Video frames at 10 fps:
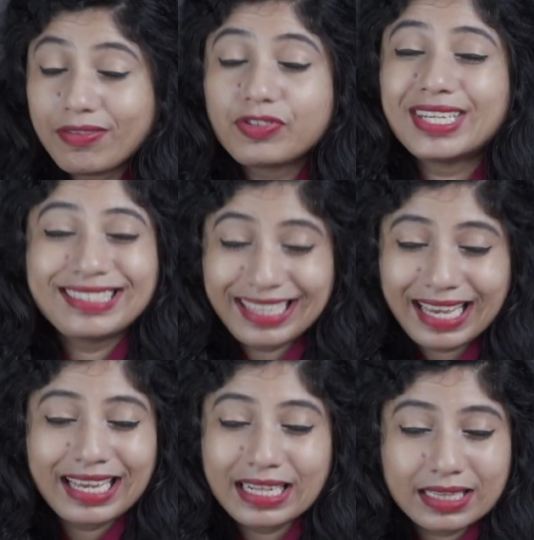
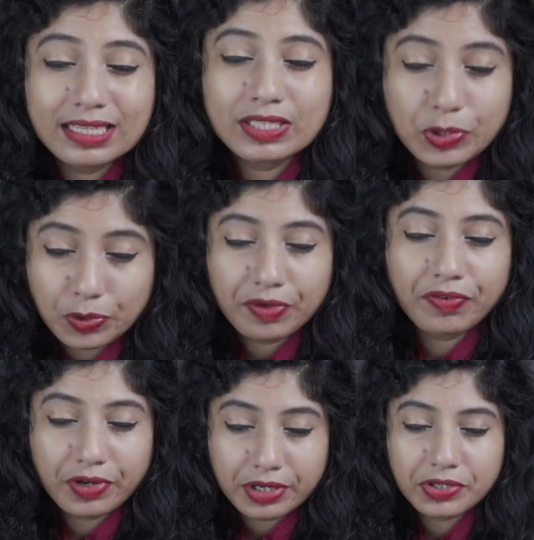Everything in this
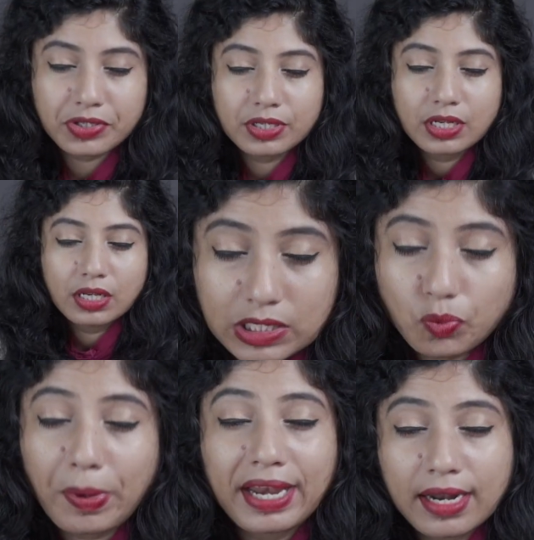universe
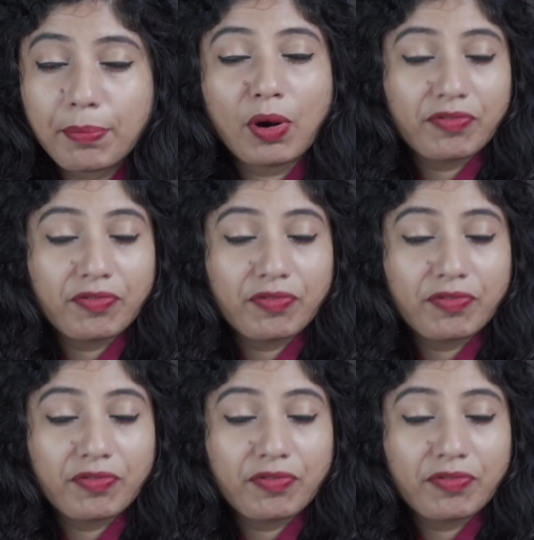is made up